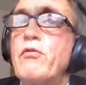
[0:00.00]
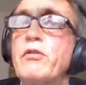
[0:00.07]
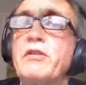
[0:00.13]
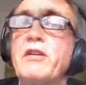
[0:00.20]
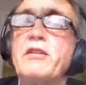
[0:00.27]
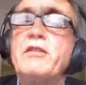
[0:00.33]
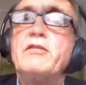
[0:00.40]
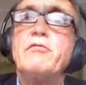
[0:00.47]

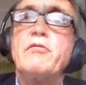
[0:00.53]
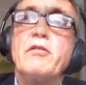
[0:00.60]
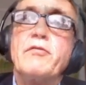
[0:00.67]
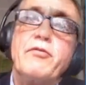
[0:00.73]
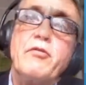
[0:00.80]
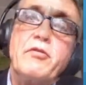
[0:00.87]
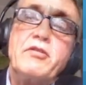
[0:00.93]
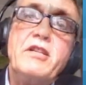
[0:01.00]
for
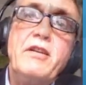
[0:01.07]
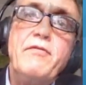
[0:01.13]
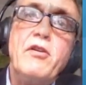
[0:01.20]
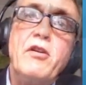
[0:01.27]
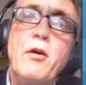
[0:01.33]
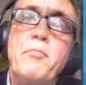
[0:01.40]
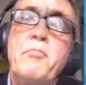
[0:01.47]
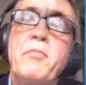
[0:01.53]

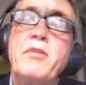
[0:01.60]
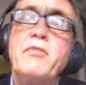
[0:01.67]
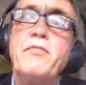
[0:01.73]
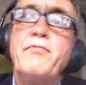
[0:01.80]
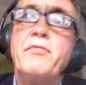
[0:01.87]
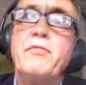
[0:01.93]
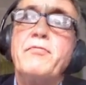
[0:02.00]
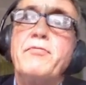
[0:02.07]

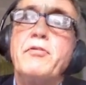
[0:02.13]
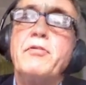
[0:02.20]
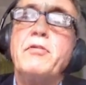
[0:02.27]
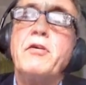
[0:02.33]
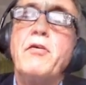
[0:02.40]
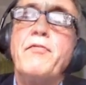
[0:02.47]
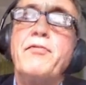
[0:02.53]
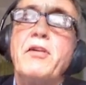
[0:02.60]
development
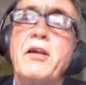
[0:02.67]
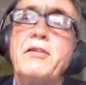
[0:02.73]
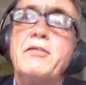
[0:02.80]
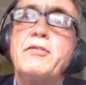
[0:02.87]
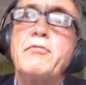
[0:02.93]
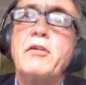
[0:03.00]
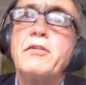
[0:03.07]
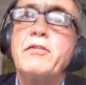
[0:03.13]
of
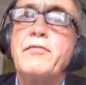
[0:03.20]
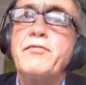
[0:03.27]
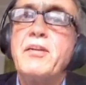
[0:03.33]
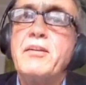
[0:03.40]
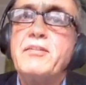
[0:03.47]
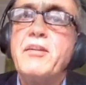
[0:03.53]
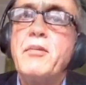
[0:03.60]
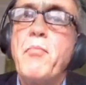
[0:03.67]
non-destructive
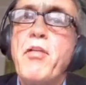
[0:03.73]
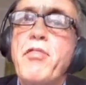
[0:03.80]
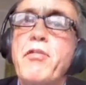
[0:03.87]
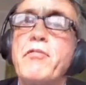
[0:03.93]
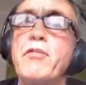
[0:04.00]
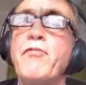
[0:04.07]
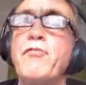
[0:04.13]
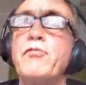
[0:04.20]
testing
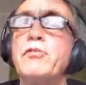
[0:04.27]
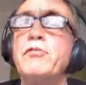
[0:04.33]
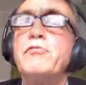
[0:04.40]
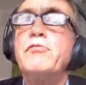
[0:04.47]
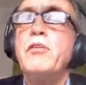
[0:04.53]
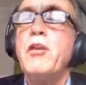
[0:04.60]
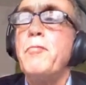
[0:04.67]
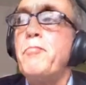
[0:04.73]
methods
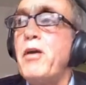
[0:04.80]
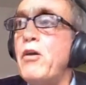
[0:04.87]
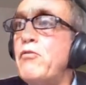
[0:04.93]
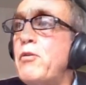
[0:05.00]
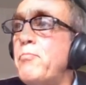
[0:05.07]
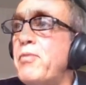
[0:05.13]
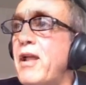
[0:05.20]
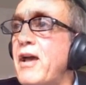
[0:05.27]
for nuclear
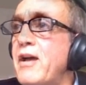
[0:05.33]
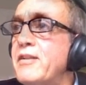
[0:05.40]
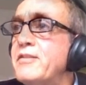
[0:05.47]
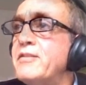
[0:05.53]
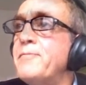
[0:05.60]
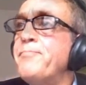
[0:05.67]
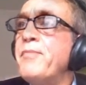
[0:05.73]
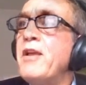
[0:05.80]
power
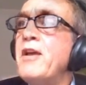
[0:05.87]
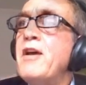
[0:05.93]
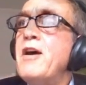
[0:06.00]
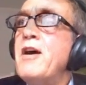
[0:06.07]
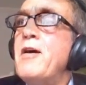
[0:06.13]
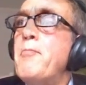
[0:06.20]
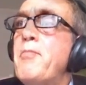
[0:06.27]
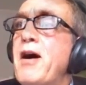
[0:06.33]
plants.
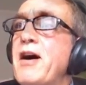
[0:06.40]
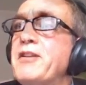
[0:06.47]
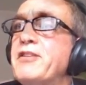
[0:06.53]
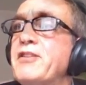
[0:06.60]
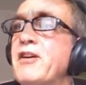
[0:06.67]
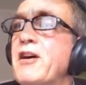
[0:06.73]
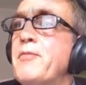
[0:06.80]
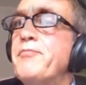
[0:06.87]

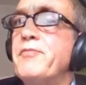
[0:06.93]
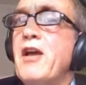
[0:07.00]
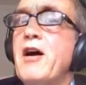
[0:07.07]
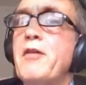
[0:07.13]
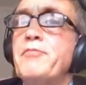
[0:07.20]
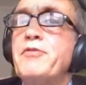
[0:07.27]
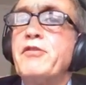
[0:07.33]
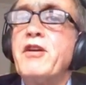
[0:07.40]
But
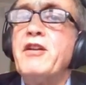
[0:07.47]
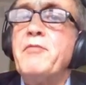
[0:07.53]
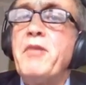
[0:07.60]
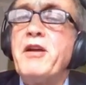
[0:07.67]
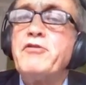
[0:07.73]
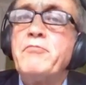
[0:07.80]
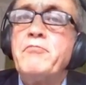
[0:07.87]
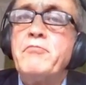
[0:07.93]
yeah, you
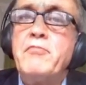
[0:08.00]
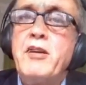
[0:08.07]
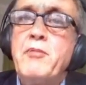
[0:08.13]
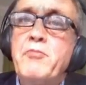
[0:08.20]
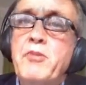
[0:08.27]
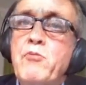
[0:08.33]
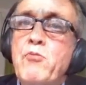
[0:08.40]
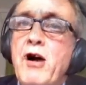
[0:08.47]
can imagine.
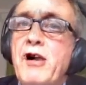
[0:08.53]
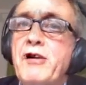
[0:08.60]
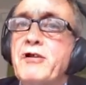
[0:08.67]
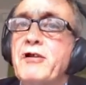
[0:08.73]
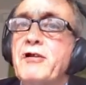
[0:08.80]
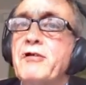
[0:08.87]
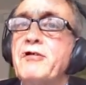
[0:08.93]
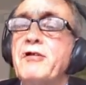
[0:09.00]

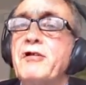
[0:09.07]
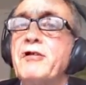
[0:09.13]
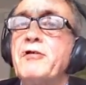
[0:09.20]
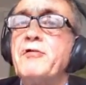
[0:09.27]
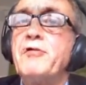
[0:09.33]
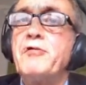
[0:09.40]
Meanwhile,